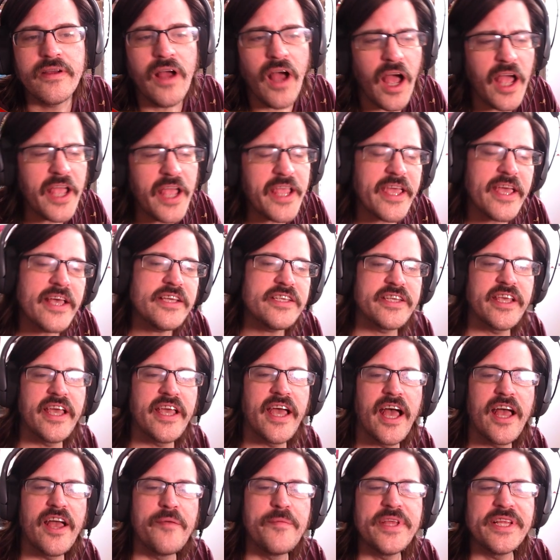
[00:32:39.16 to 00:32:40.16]
I guess,
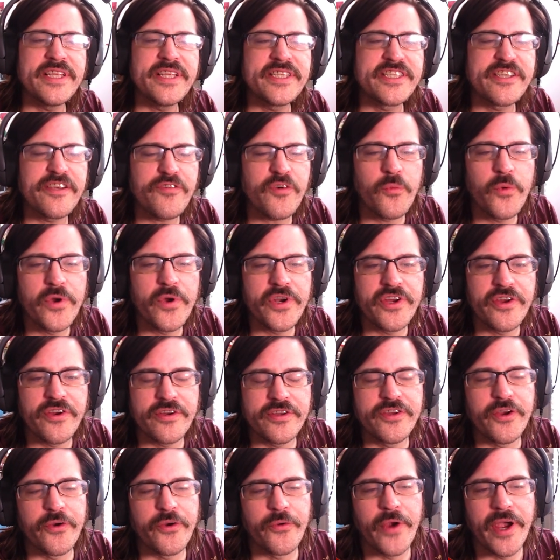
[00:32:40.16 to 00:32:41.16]
yeah. It's different when you're
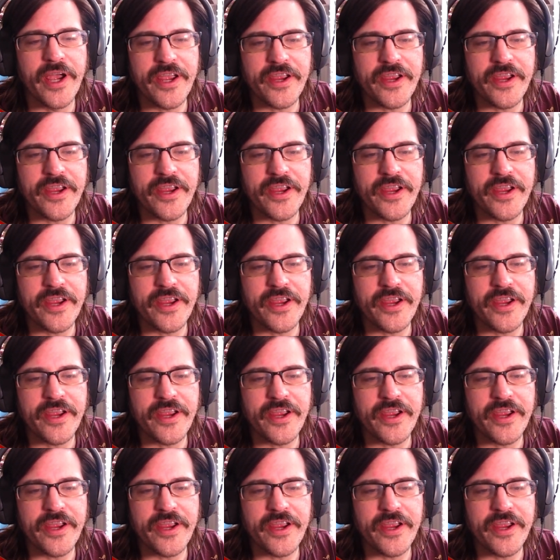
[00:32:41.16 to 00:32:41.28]
right.